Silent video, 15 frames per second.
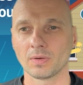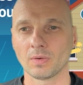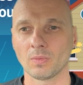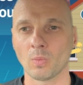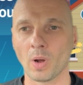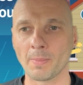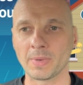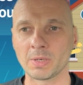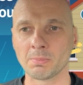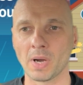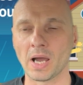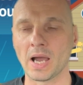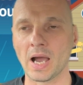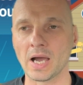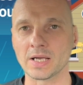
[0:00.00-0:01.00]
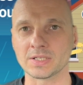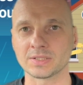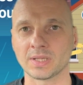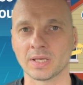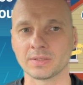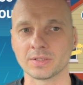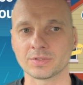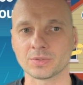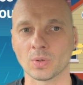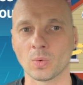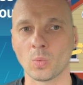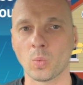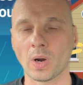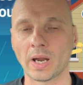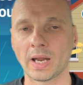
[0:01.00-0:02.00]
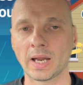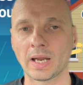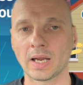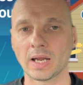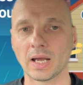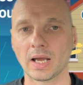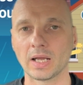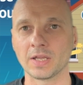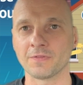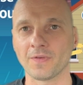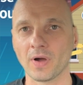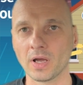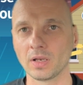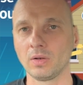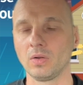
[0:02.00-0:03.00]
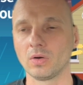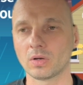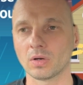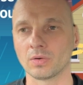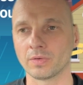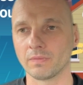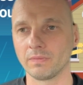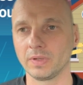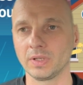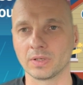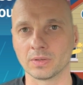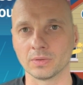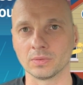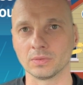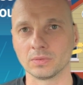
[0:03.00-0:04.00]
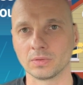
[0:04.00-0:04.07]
What I mean by high standard, so where if I look on a vehicle